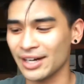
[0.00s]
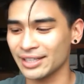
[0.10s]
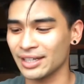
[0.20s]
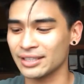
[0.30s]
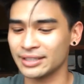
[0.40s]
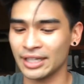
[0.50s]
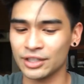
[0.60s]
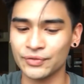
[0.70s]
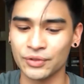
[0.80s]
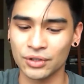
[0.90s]
Alright guys,
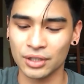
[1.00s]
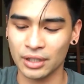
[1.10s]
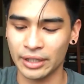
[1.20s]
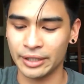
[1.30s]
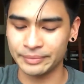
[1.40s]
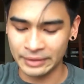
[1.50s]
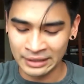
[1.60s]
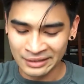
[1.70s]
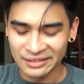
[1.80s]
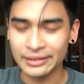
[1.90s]
thanks for
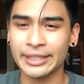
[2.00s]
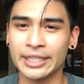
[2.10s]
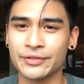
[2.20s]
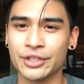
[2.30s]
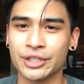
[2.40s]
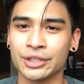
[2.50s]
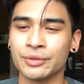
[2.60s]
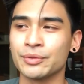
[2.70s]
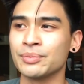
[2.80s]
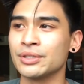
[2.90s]

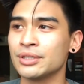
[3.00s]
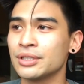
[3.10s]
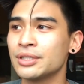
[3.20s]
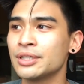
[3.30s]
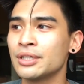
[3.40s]
chilling with me